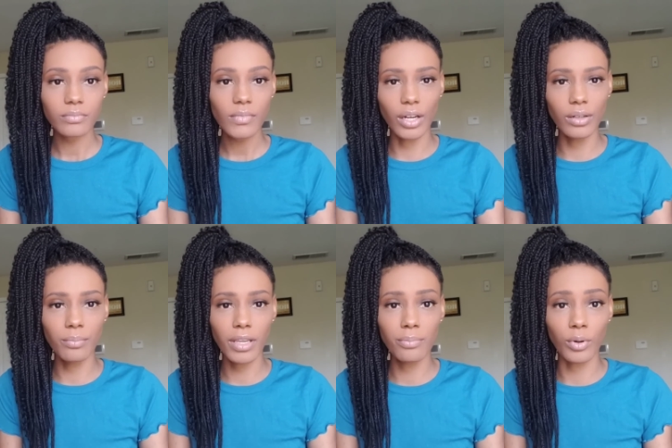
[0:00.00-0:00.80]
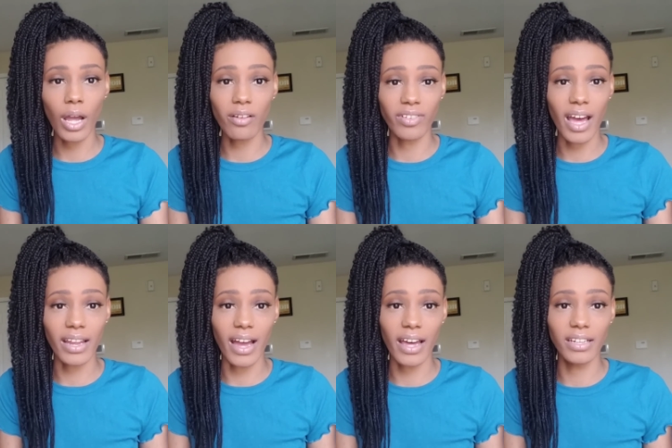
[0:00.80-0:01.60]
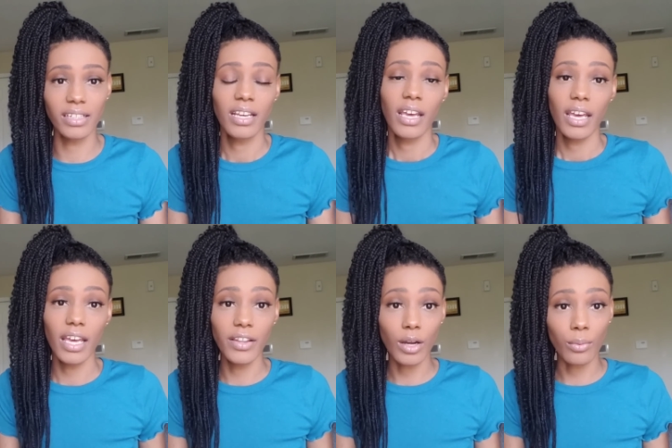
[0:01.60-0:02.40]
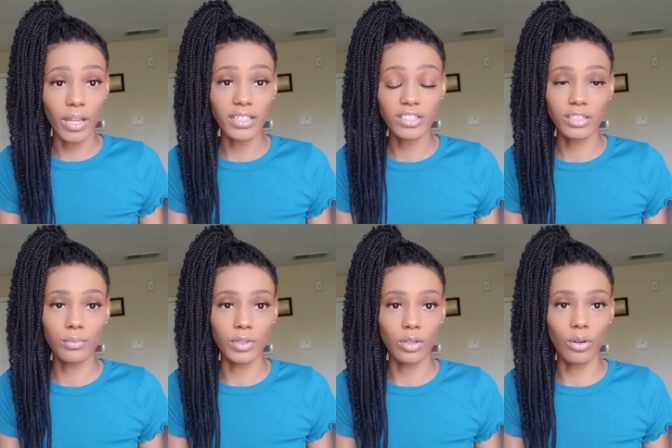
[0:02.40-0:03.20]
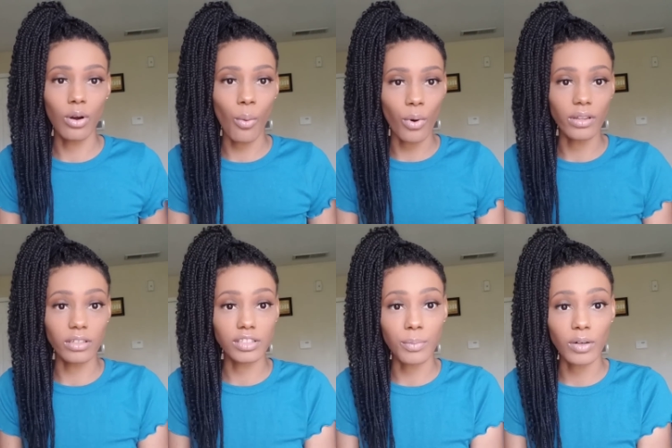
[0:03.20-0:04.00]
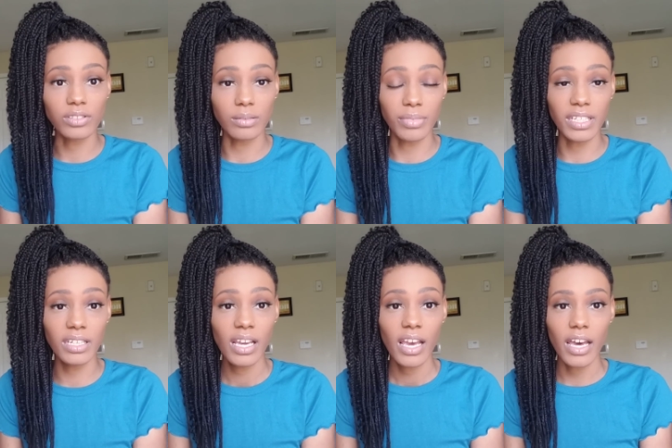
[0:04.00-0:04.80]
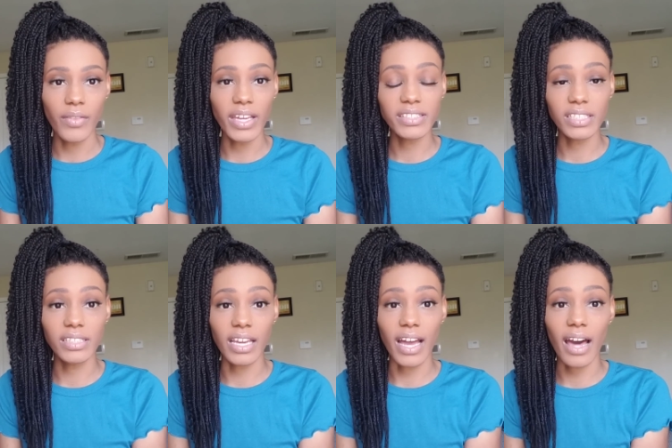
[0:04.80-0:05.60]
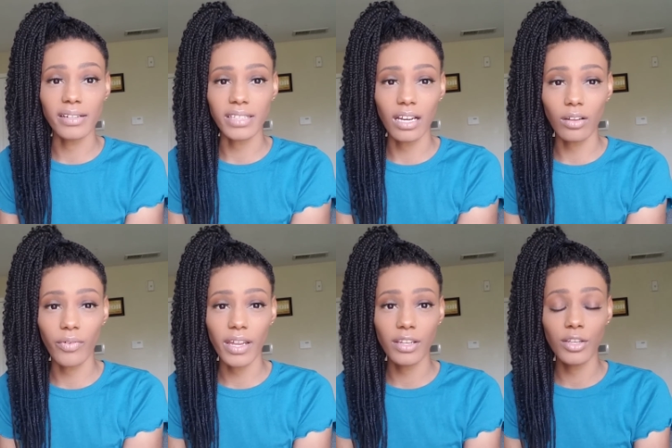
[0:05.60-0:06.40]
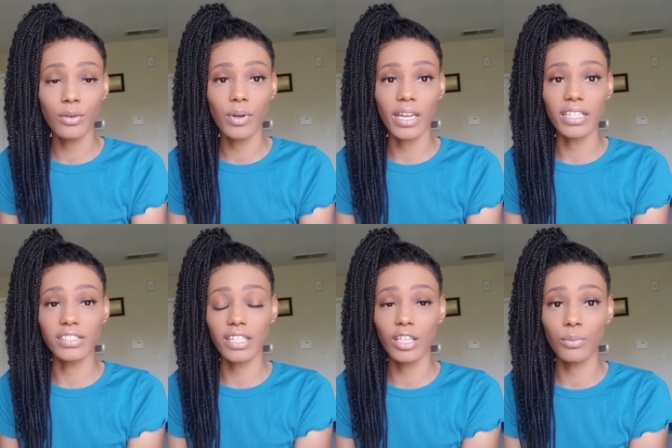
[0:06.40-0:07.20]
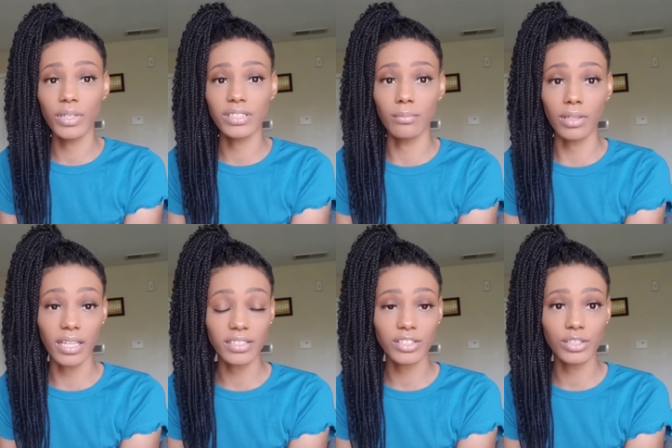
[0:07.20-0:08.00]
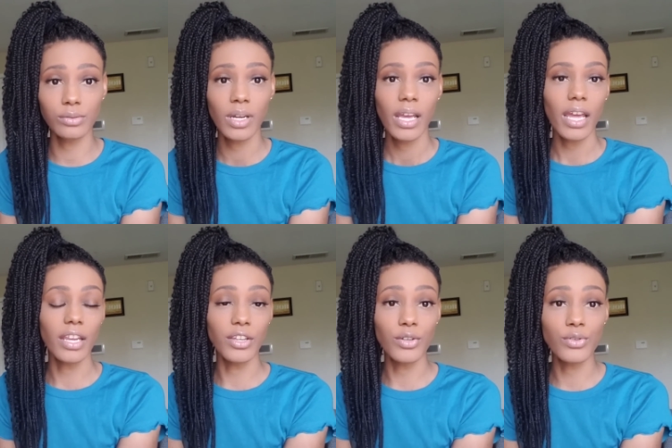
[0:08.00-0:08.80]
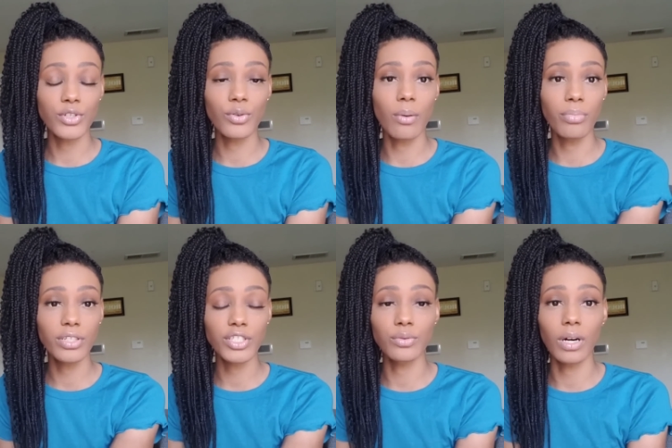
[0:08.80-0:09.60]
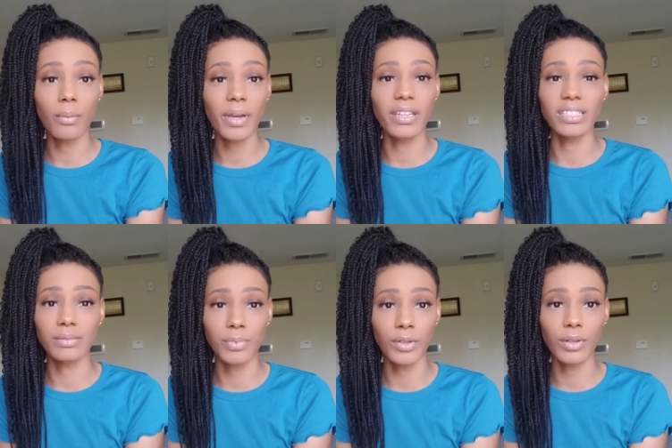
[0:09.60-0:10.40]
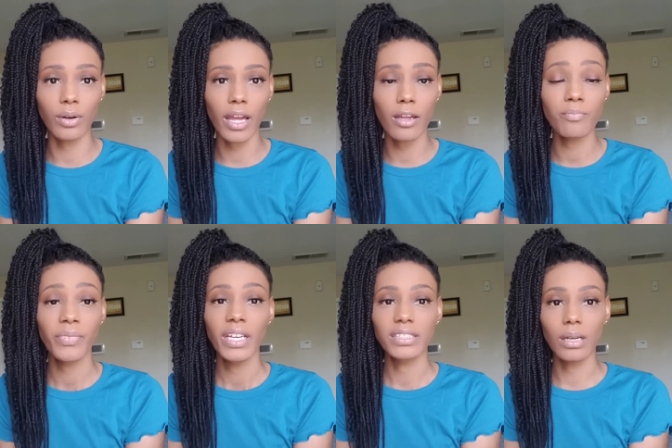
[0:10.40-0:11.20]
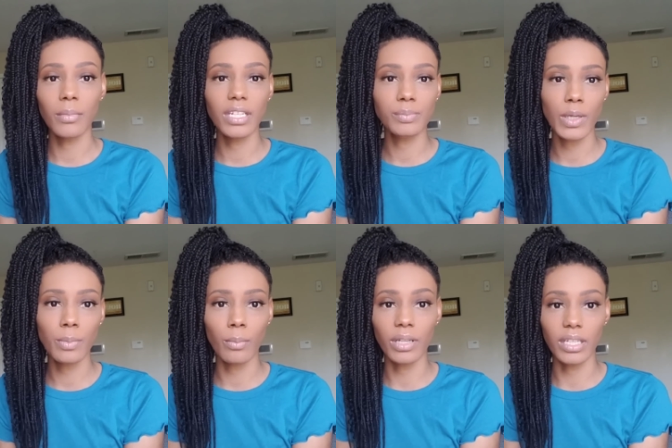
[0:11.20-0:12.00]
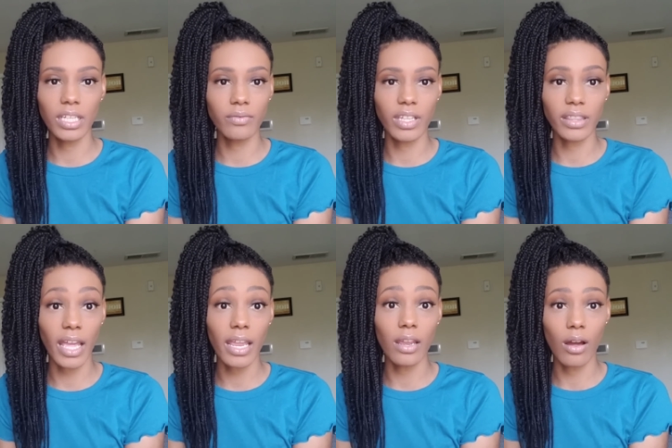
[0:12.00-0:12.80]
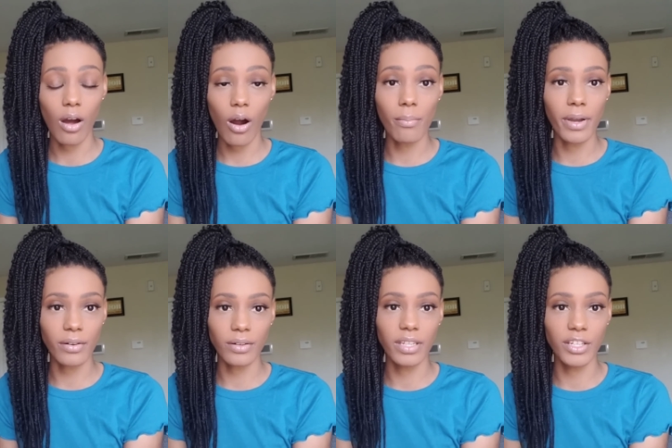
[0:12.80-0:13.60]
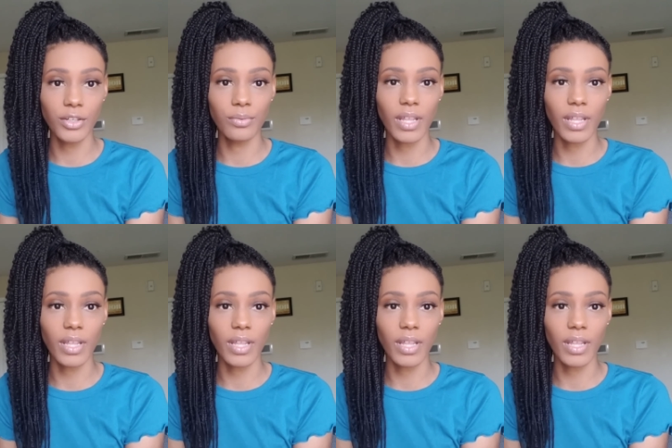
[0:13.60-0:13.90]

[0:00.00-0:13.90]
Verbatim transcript: Certain people have not gotten in their relationship with the Lord where they're supposed to be and they see that God is elevating you and continuing to bless you and use you and push you up in the spirit, okay? Some of these people believe that they are better than you.